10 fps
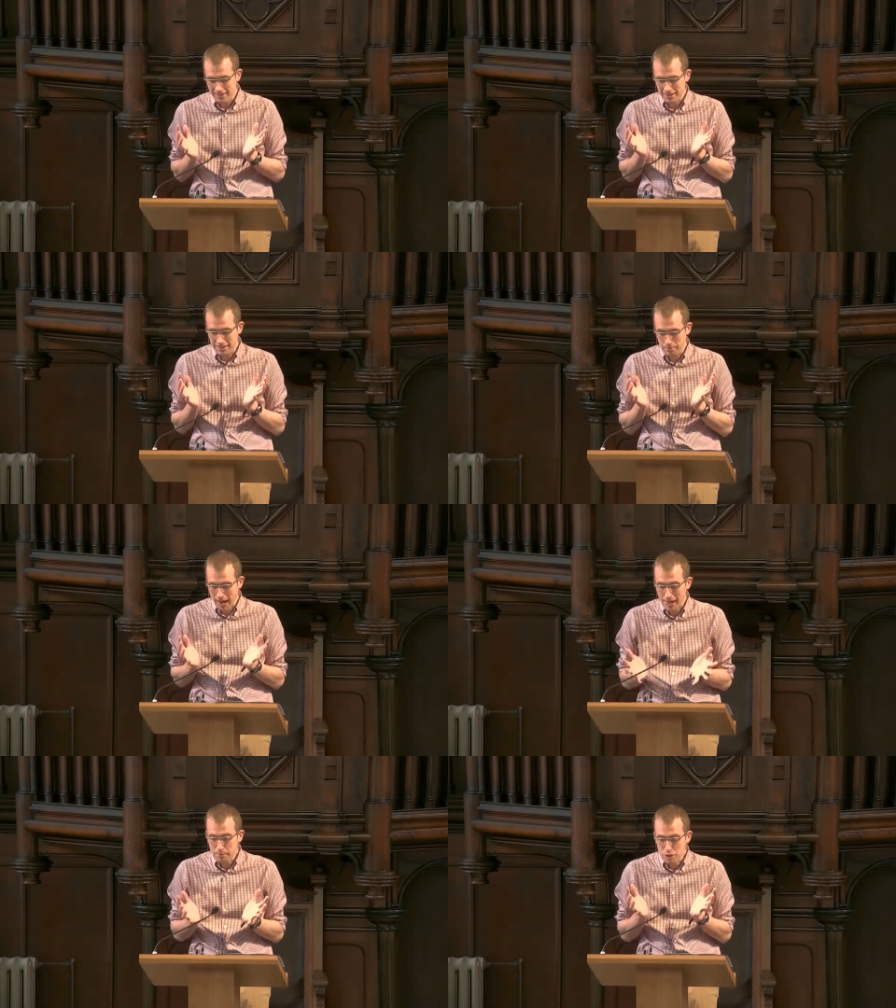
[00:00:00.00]
the
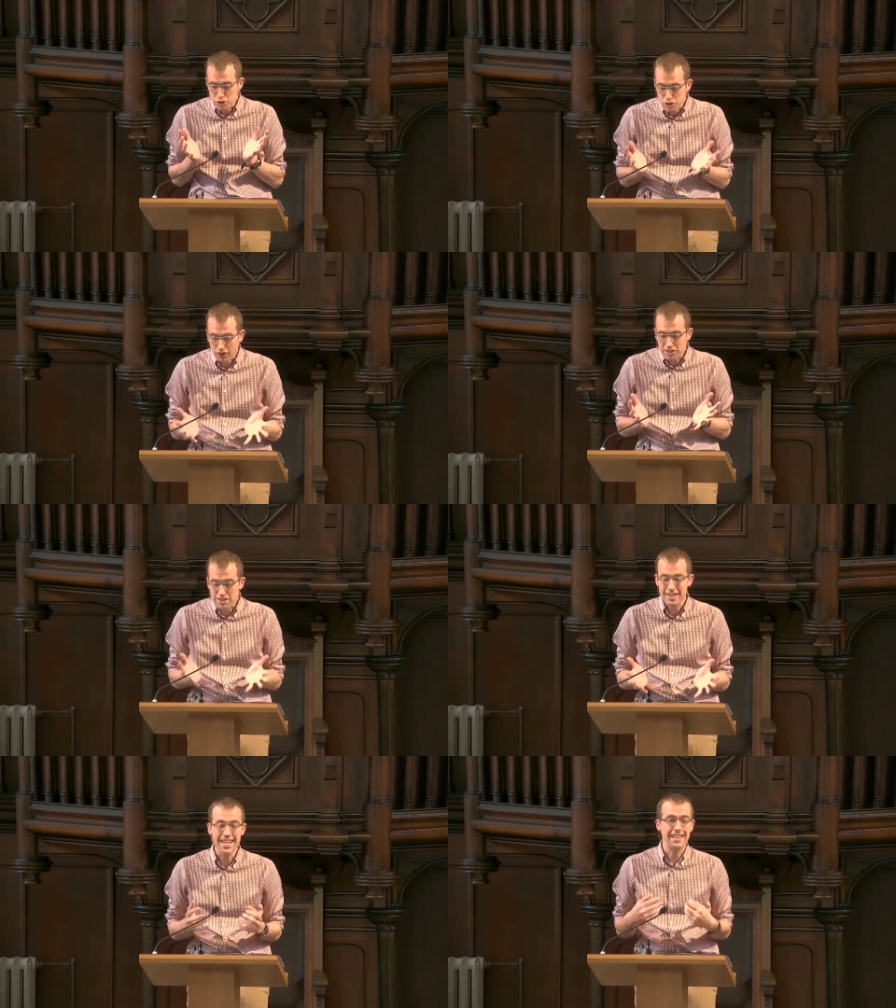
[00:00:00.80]
parable is not
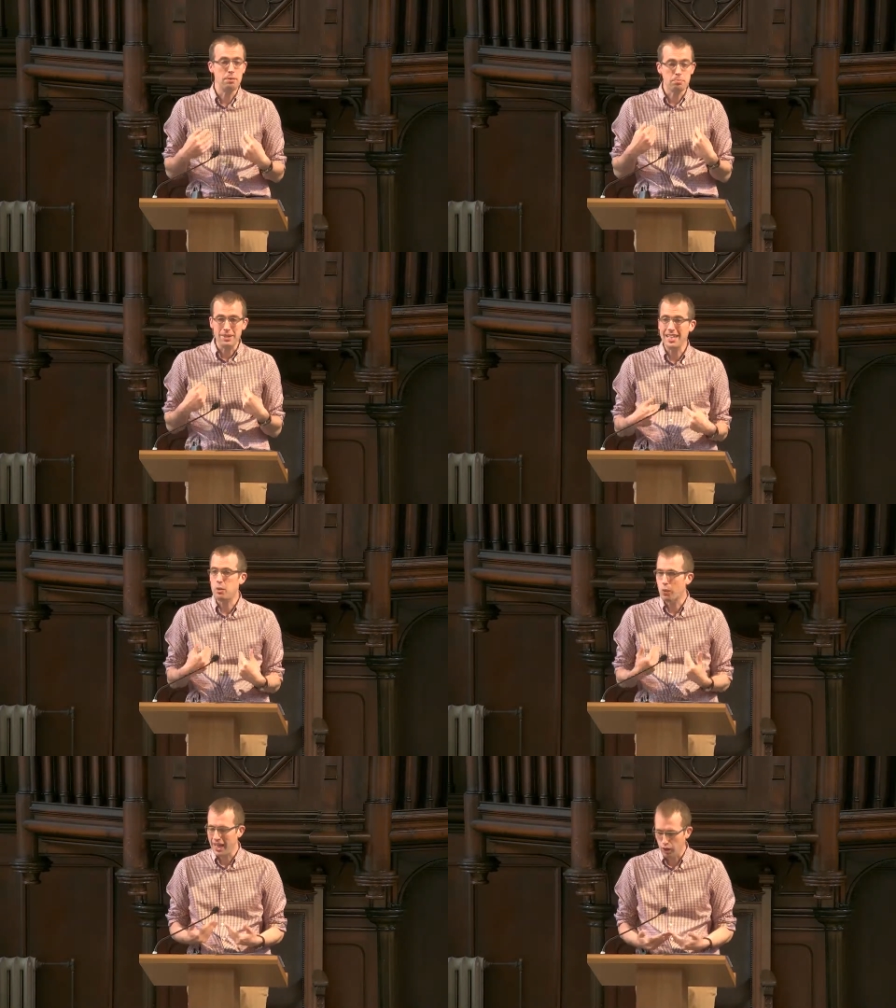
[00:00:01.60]
saying that being
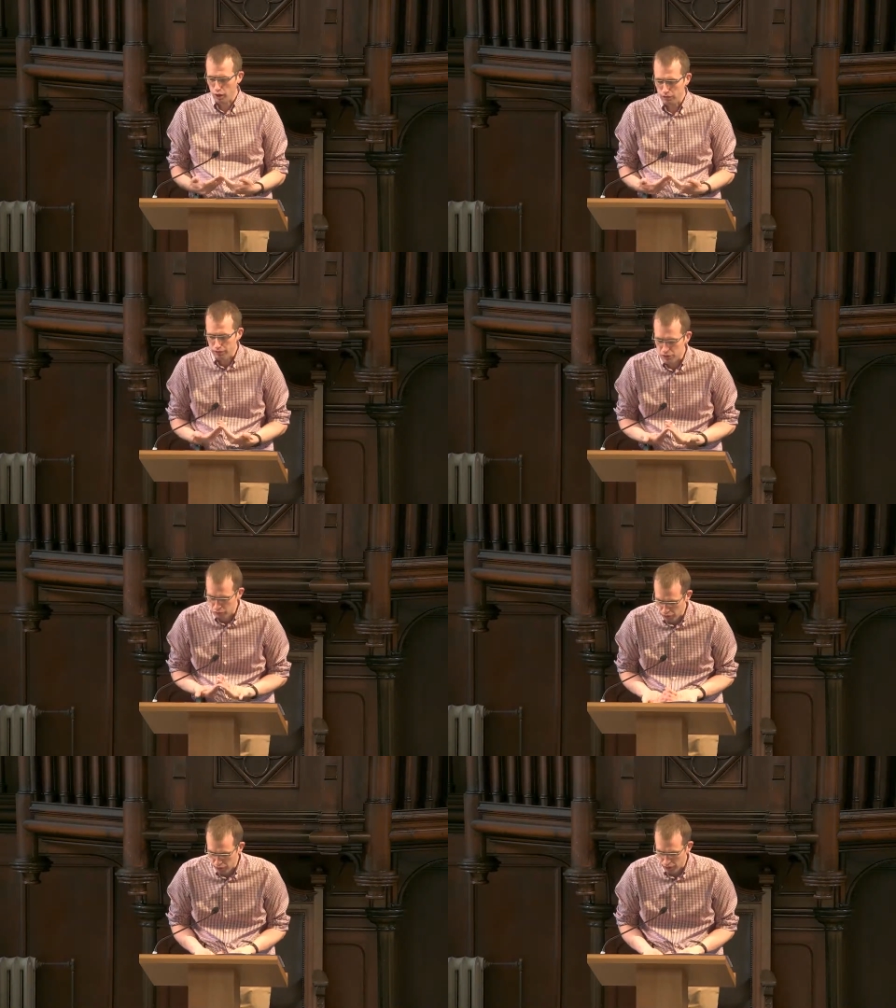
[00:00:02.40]
well off is
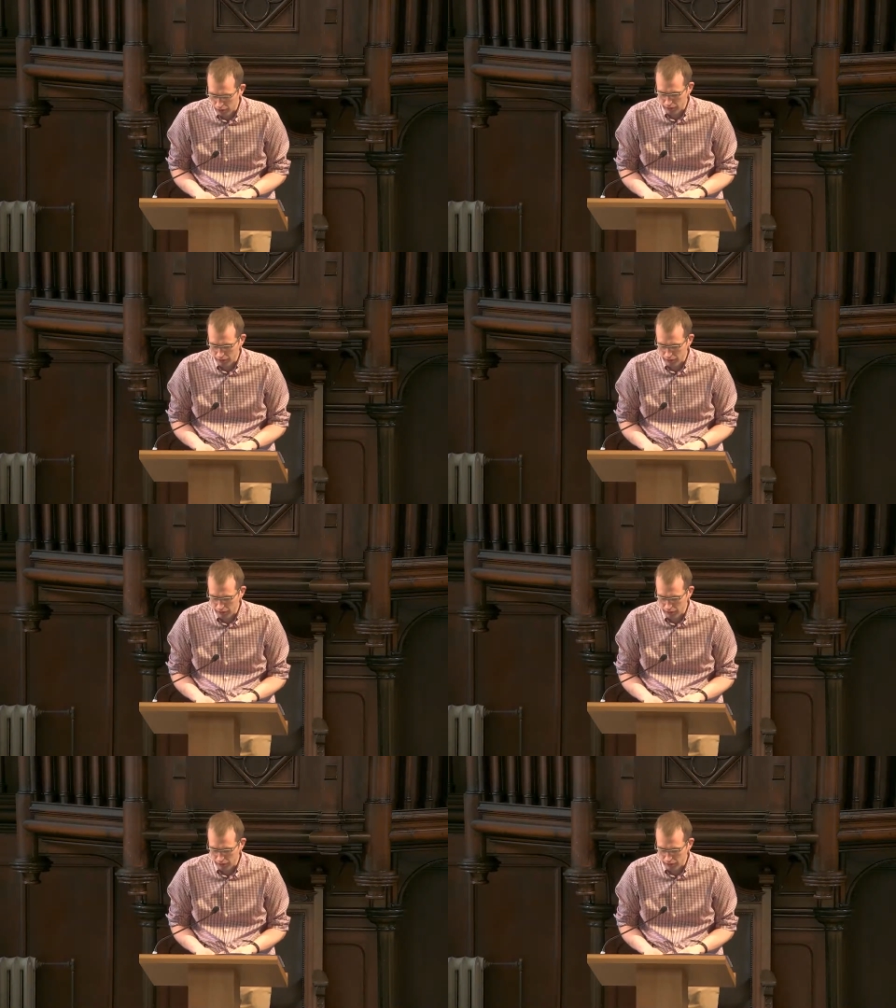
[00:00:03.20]
wrong.